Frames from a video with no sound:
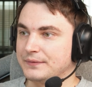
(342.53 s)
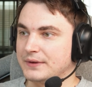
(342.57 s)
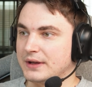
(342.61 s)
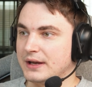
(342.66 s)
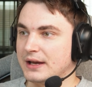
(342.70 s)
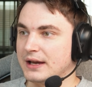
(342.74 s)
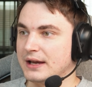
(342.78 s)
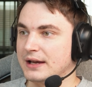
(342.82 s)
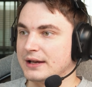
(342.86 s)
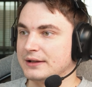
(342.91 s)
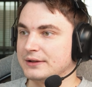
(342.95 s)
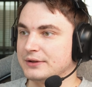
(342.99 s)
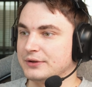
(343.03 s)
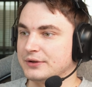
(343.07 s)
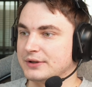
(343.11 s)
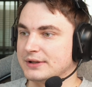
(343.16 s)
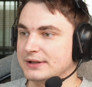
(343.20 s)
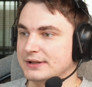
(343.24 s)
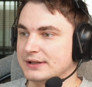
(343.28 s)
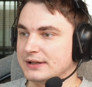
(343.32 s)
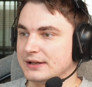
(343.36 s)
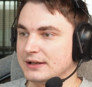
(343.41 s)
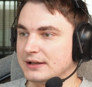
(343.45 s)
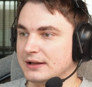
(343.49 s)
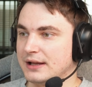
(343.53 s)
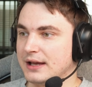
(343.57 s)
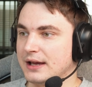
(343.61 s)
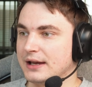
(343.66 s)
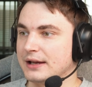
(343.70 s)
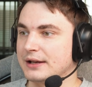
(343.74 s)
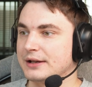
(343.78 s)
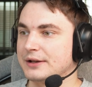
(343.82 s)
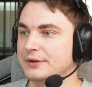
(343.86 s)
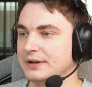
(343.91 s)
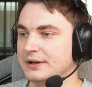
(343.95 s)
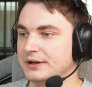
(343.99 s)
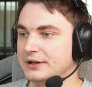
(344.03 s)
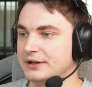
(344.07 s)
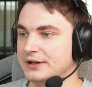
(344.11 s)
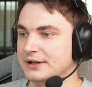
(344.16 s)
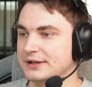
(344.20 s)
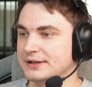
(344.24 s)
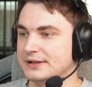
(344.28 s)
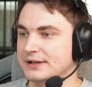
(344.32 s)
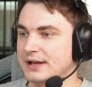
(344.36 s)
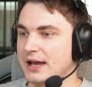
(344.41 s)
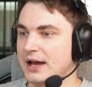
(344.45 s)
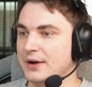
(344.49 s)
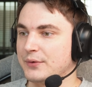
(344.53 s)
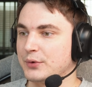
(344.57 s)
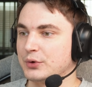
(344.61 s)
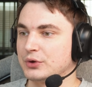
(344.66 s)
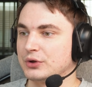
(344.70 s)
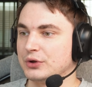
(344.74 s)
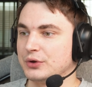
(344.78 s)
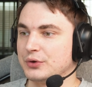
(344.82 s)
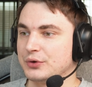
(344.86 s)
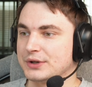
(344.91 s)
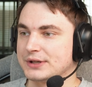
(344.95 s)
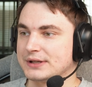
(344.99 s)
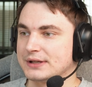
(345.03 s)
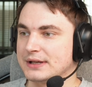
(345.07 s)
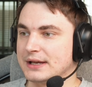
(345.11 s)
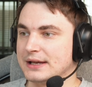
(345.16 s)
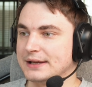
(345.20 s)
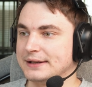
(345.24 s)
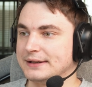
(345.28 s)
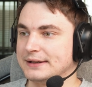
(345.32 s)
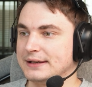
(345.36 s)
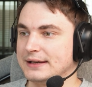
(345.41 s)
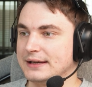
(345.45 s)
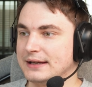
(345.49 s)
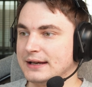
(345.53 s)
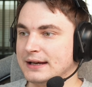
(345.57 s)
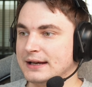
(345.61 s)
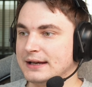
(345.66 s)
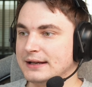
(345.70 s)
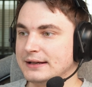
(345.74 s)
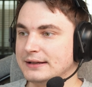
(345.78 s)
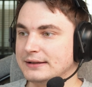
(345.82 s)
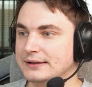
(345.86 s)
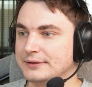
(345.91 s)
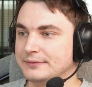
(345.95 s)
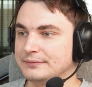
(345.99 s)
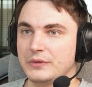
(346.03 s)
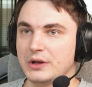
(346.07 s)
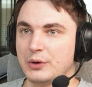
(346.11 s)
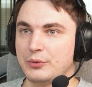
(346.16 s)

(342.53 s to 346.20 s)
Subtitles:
and you can see like here is how it looks in the end.